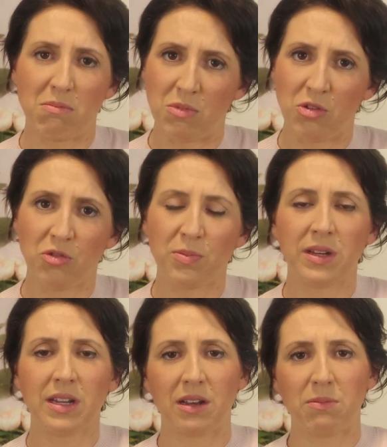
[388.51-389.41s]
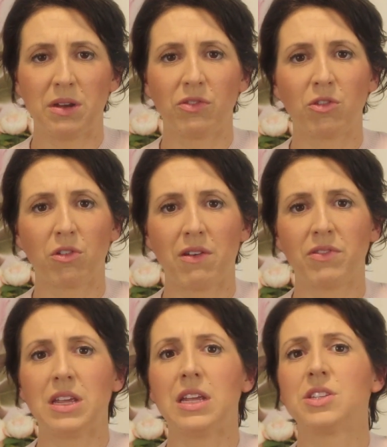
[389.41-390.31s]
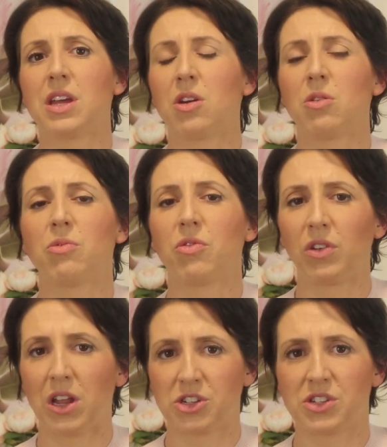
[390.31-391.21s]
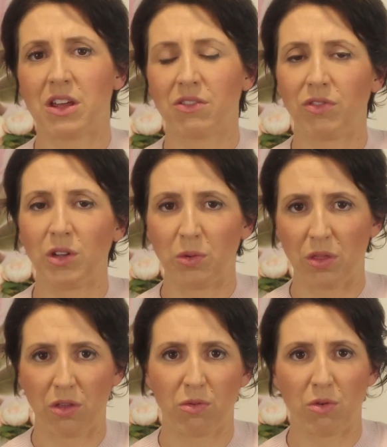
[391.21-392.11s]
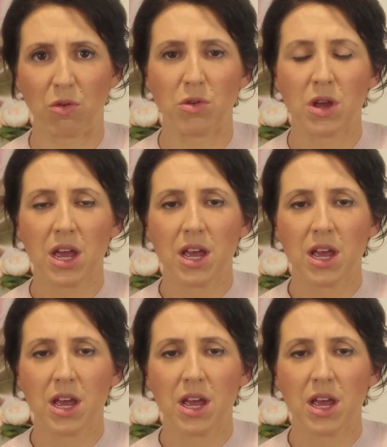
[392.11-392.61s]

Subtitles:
movement, and a bit of gravity to help flush that fluid through.